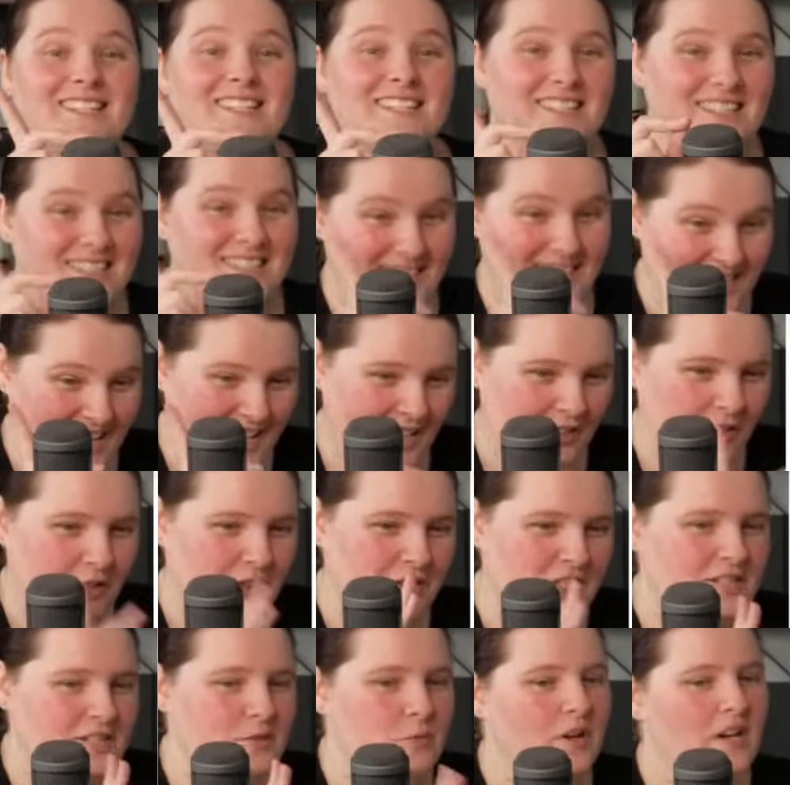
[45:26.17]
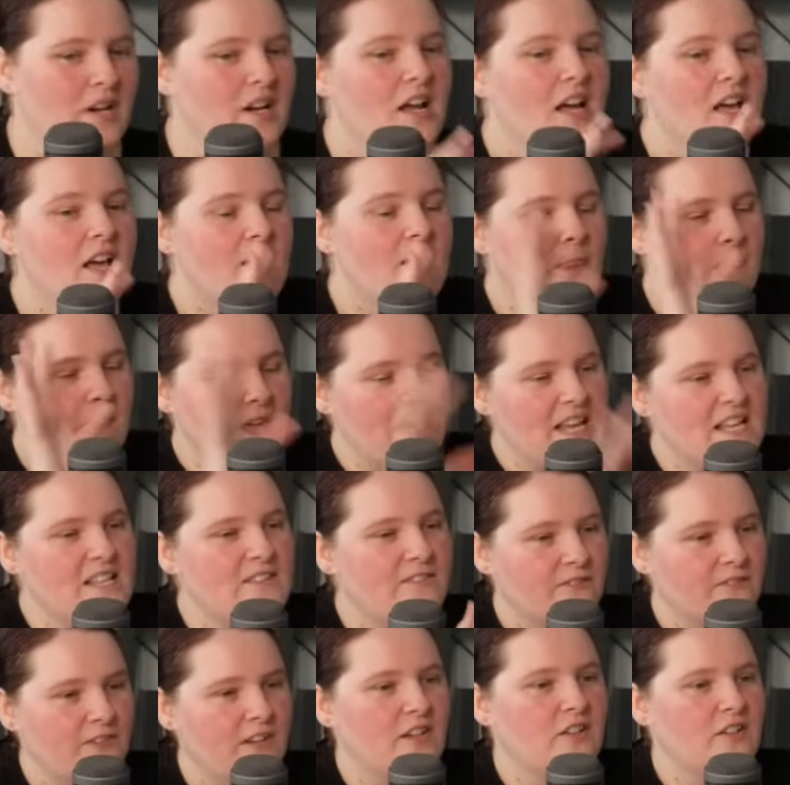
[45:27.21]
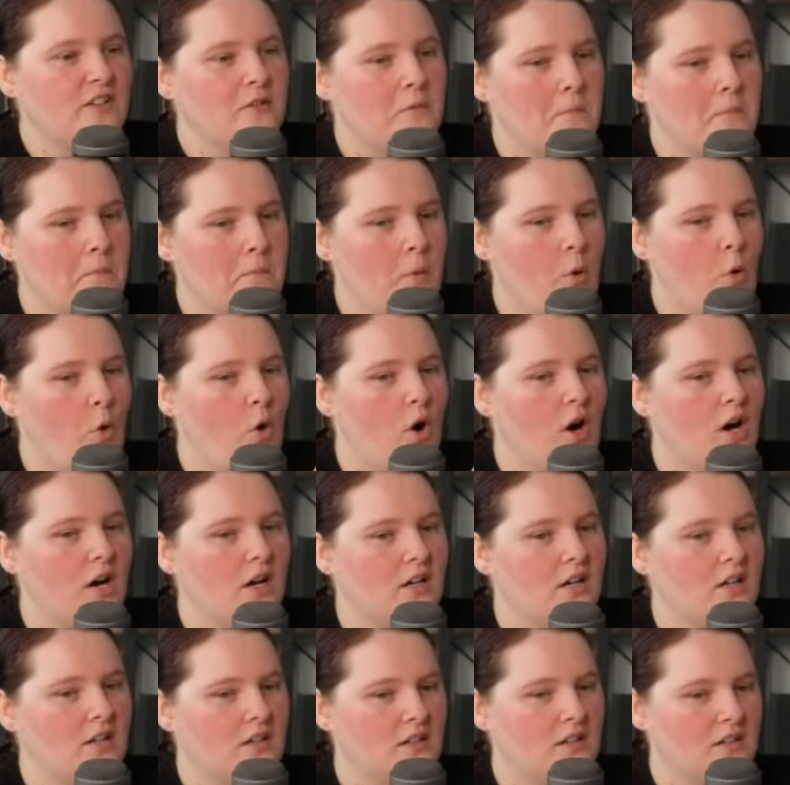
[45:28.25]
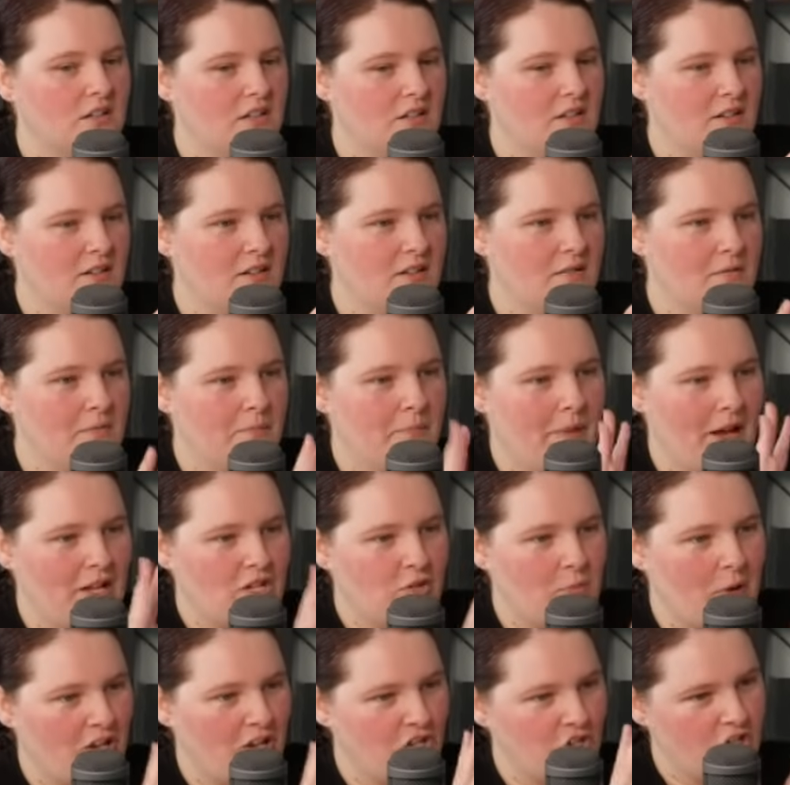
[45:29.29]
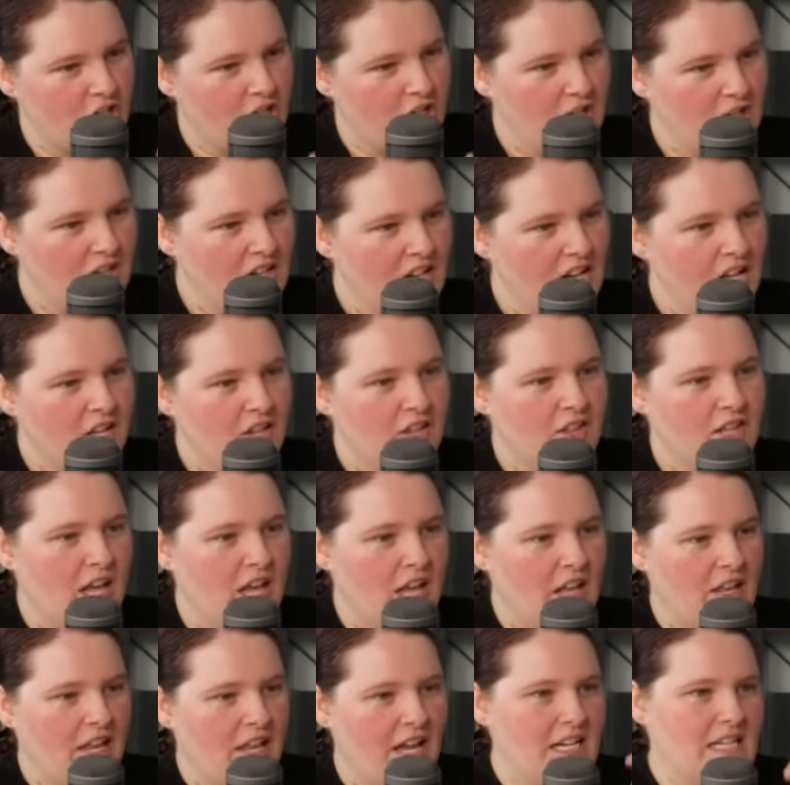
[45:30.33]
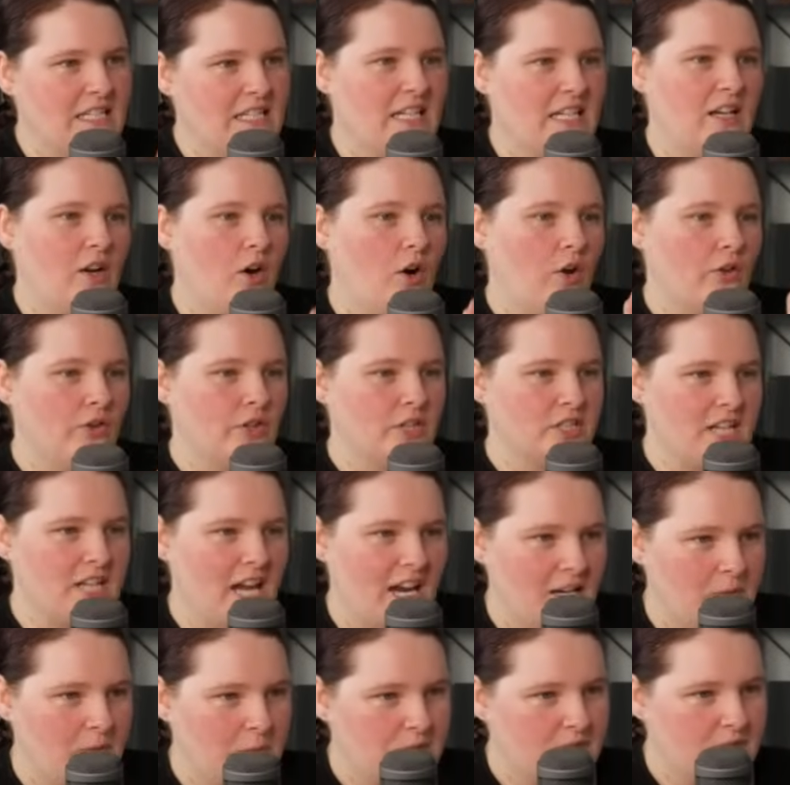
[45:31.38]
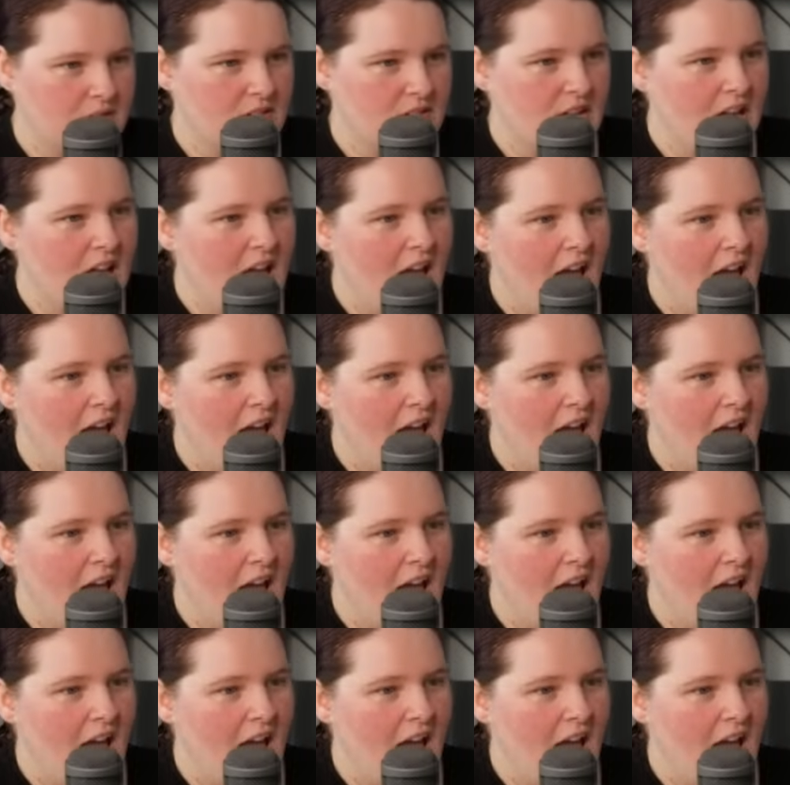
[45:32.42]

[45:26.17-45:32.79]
style on this one, these feel more matchy than they did on the tapes.